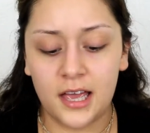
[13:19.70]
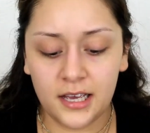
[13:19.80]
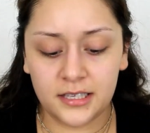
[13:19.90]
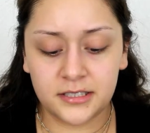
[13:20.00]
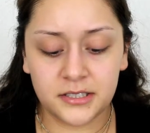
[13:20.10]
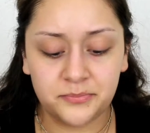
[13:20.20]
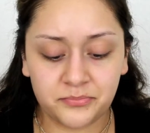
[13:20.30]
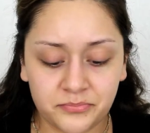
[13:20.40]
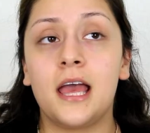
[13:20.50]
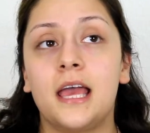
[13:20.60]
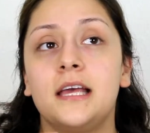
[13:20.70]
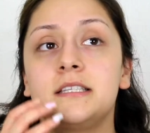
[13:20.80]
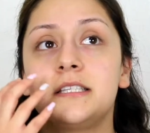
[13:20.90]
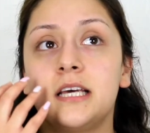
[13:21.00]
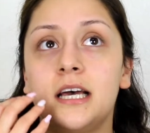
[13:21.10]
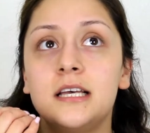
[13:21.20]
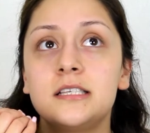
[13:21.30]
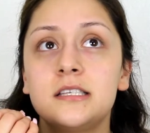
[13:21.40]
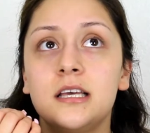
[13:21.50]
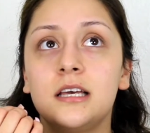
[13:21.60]
And it
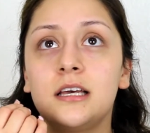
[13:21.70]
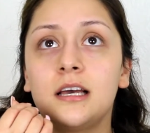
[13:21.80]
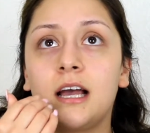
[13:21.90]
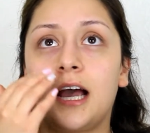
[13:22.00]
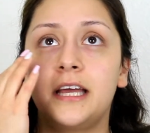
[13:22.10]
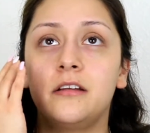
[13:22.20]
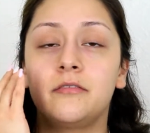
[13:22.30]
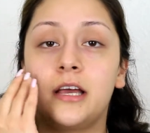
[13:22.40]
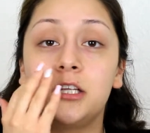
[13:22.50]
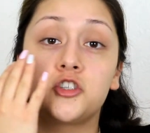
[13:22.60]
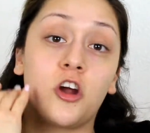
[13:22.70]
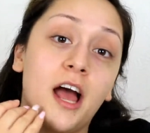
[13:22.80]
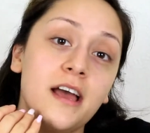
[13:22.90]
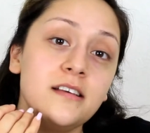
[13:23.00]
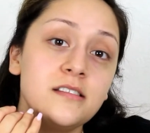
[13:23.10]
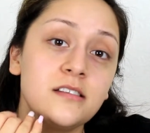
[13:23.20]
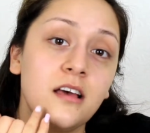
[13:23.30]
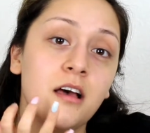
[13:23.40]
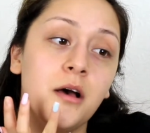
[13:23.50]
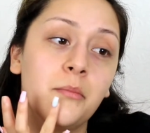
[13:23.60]
does kind of, it dries,
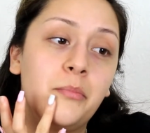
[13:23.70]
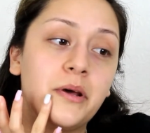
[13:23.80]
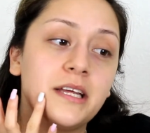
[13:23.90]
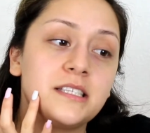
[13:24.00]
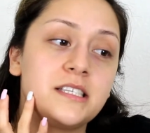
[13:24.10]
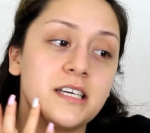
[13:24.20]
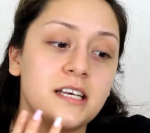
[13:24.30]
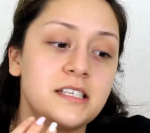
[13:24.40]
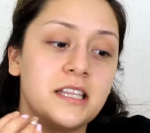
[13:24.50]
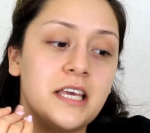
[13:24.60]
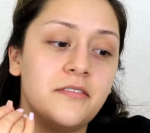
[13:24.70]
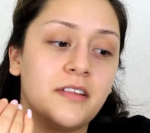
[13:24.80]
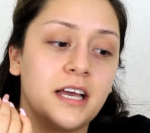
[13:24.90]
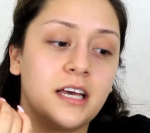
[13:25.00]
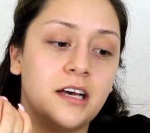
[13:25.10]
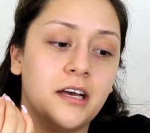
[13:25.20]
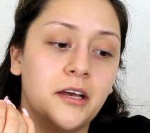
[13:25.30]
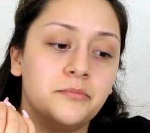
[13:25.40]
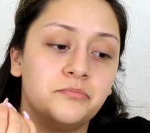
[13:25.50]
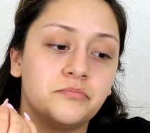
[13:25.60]
but it does leave like
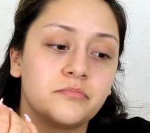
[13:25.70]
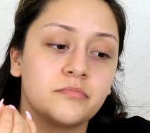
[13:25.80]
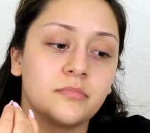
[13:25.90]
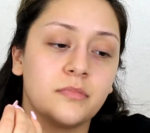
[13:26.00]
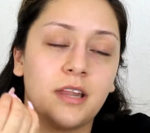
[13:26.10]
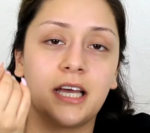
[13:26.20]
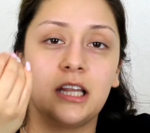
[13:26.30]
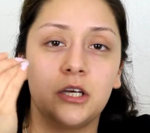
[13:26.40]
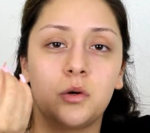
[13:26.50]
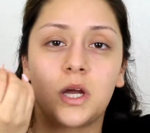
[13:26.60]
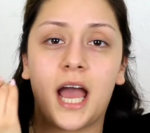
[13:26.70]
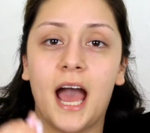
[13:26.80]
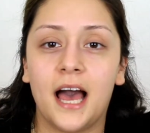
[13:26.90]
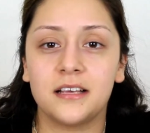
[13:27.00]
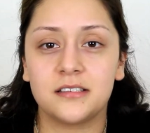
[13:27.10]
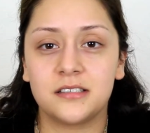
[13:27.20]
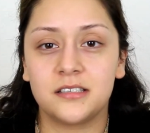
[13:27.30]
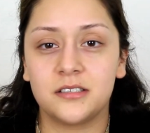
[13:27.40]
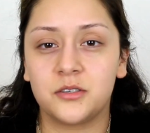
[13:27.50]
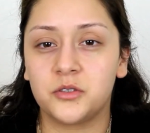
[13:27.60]
a little
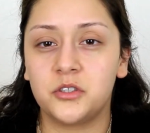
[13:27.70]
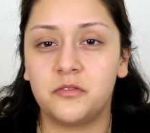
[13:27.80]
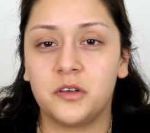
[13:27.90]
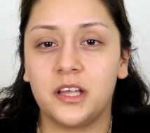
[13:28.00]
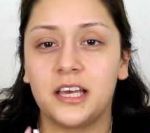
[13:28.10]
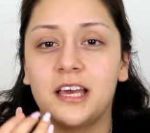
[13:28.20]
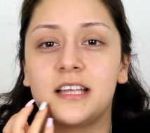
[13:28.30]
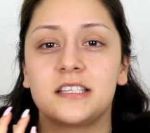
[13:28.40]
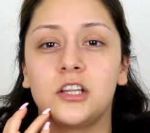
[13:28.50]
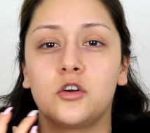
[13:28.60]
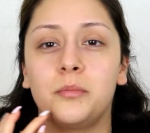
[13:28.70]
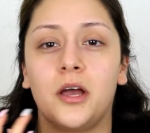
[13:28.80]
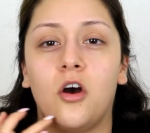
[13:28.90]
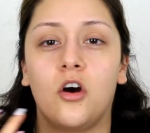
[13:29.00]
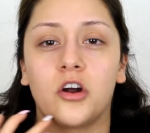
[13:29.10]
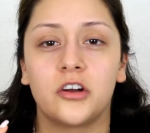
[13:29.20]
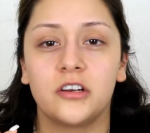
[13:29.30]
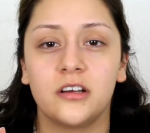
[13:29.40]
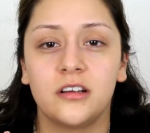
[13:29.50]
cast. Don't you feel like it gets a little bit hard?